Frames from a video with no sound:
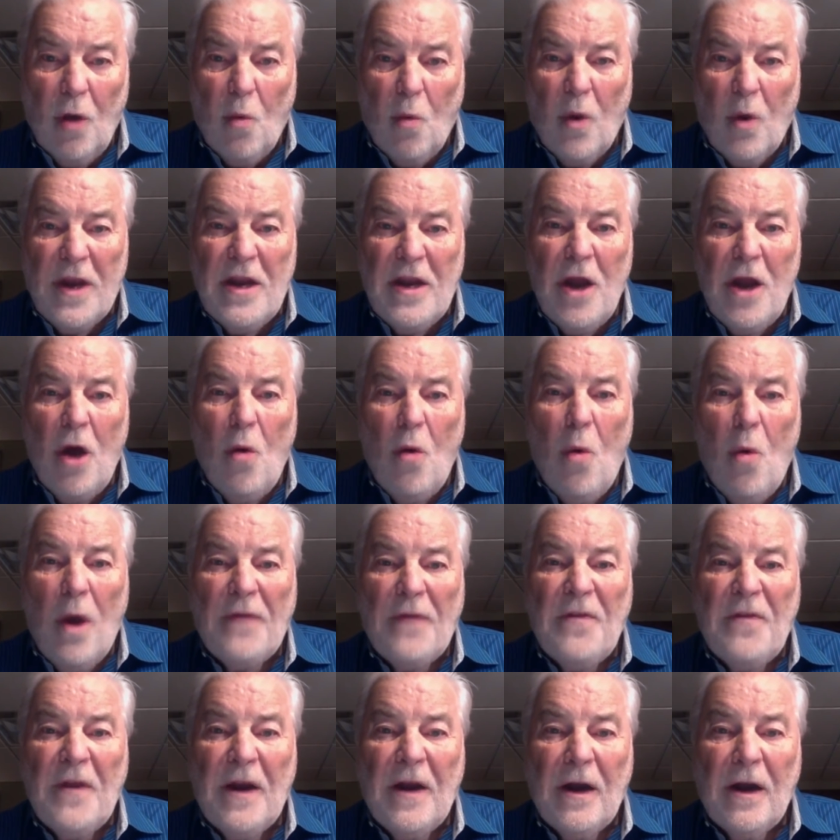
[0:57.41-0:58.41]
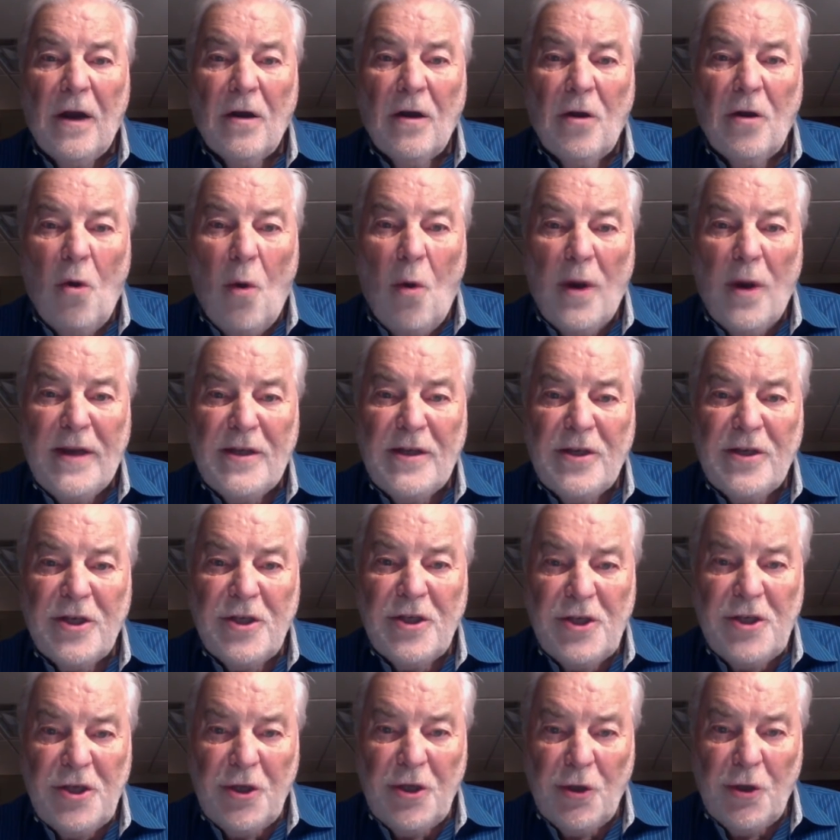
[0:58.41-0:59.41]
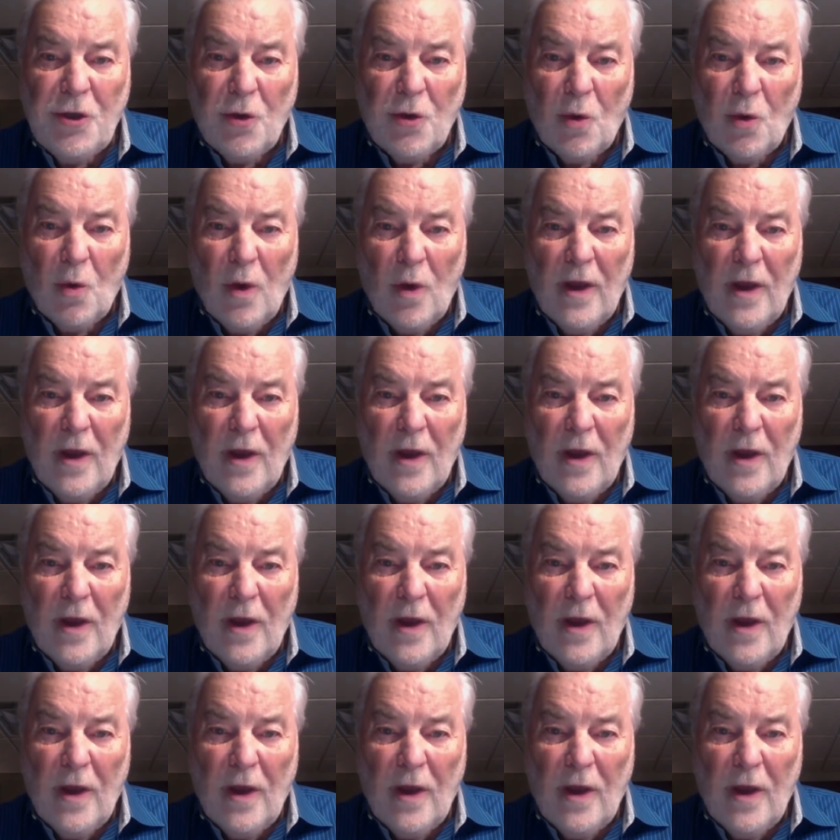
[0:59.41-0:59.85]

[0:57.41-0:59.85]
We know what they're going to do.